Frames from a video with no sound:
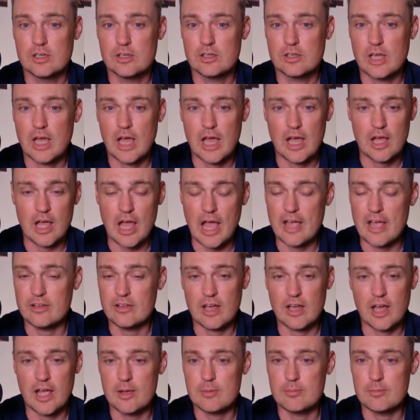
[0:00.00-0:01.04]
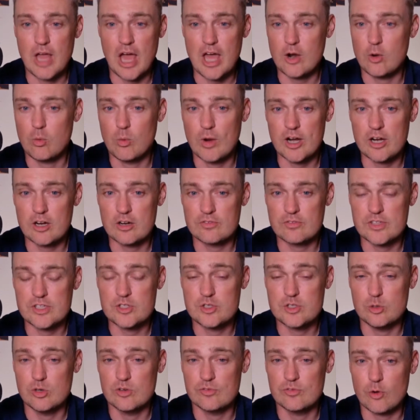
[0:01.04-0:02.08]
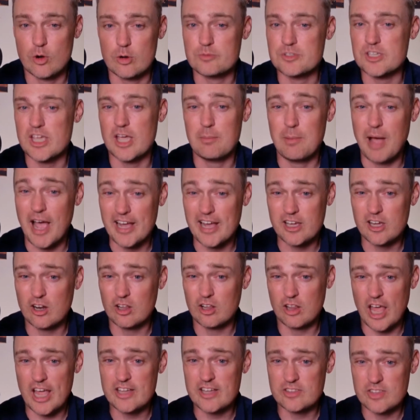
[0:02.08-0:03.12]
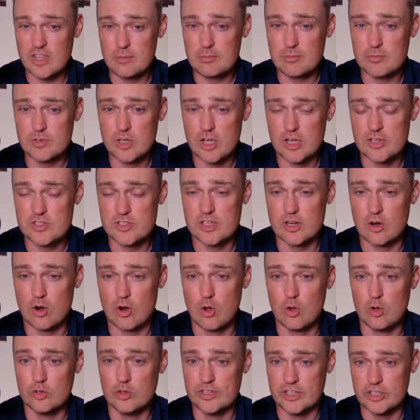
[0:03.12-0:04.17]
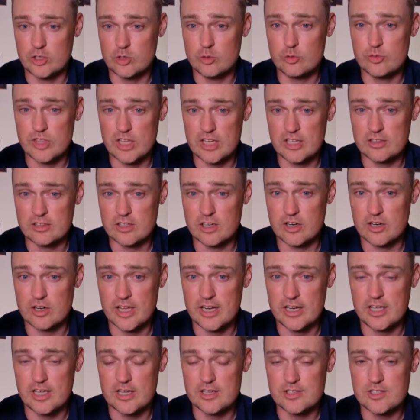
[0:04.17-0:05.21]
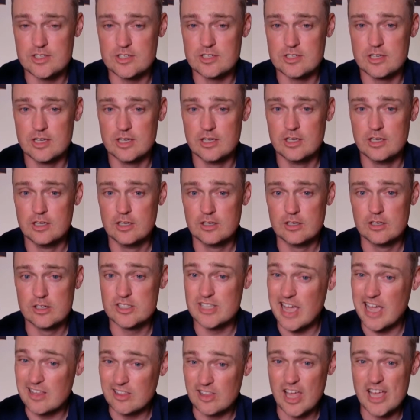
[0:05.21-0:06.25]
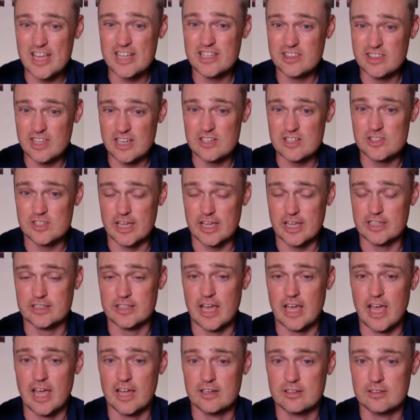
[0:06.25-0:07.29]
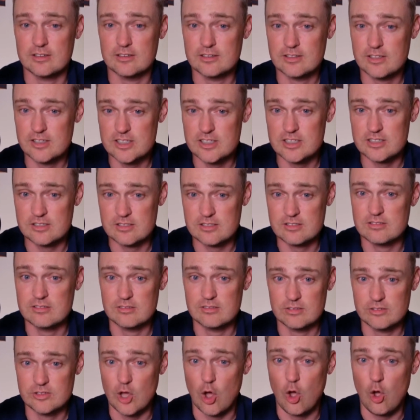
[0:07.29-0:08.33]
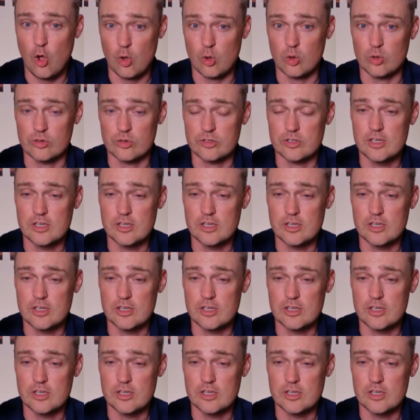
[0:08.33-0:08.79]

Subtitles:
I am not aware of these uniforms. Am I going to like them because they're old and you think they're hideous? Because I like things like that because the old.